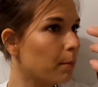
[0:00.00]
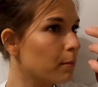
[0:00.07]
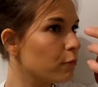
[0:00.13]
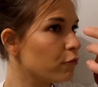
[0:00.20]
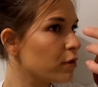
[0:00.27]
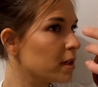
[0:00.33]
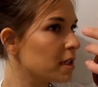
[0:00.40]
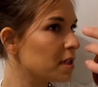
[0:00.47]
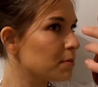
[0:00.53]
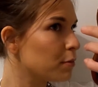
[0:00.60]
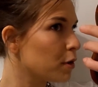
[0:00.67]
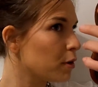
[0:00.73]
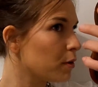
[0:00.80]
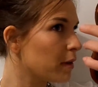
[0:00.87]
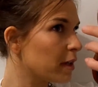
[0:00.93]
Really
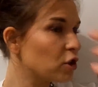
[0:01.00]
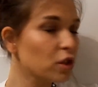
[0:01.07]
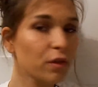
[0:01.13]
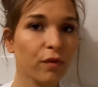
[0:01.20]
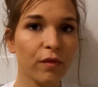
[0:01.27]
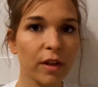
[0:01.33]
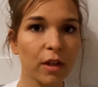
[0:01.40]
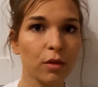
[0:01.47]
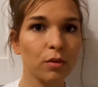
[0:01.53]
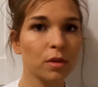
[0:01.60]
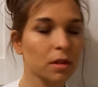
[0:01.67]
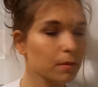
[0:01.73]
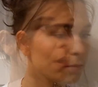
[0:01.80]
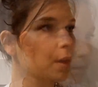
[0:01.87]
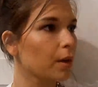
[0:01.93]
smooth. It just
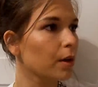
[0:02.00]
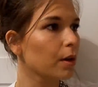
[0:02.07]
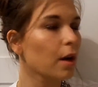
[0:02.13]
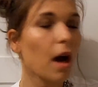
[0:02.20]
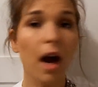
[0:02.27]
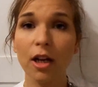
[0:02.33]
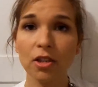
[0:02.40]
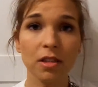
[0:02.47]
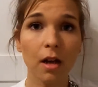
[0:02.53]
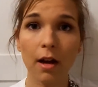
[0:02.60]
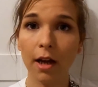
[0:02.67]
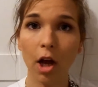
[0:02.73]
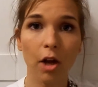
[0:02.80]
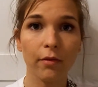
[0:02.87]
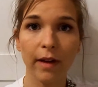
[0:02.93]
feels, I just can't
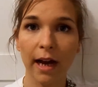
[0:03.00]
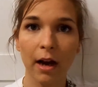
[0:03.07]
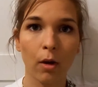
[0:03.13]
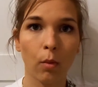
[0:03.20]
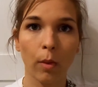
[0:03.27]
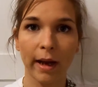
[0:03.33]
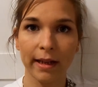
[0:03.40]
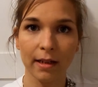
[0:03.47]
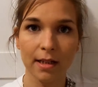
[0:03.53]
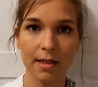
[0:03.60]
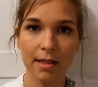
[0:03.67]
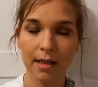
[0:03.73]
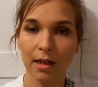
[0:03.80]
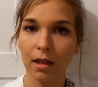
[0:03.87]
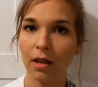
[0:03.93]
get over how
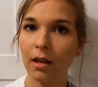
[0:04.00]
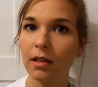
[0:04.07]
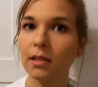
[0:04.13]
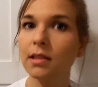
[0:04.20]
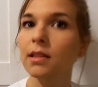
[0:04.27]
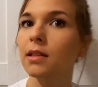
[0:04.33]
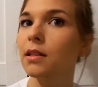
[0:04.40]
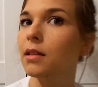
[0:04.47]
weightless it looks,